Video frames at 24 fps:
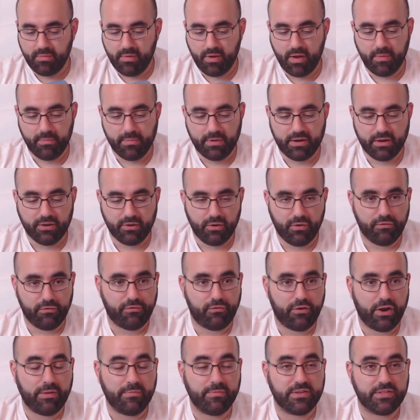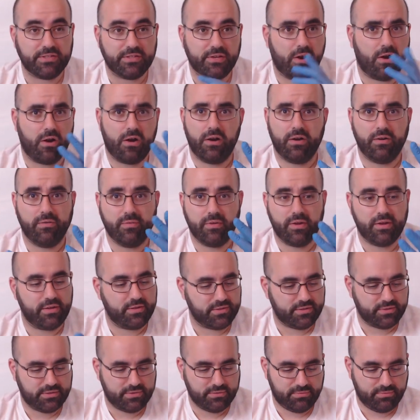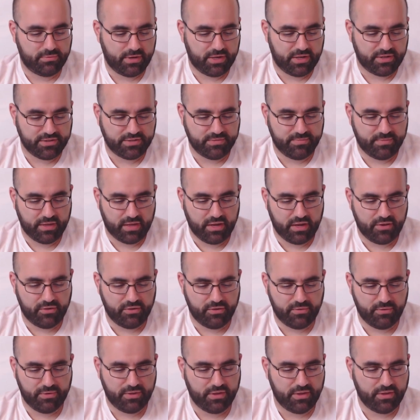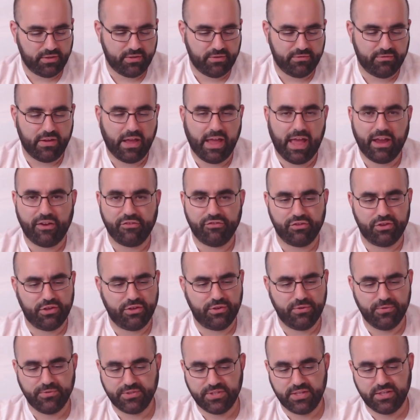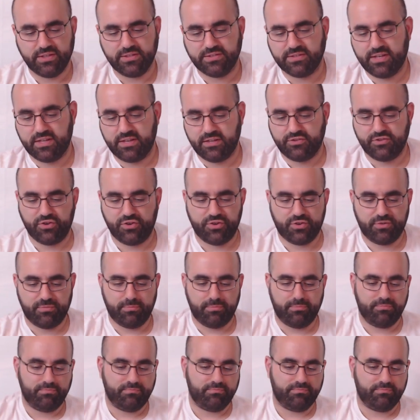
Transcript: I'm gonna go frame this card because what else am I gonna do with it? If I actually use it, it's gonna turn